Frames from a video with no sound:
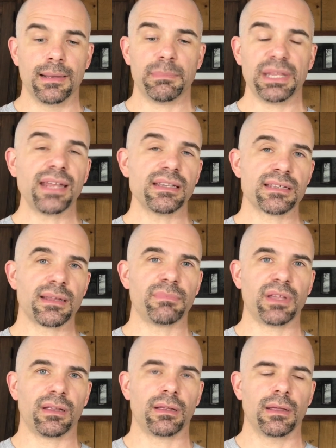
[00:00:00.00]
But that is
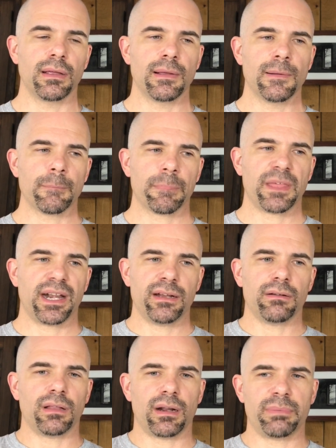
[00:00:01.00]
something that I
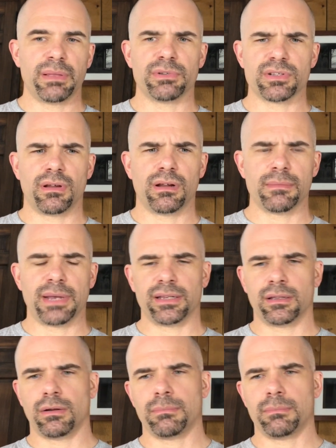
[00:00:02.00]
hear a lot of people talk about,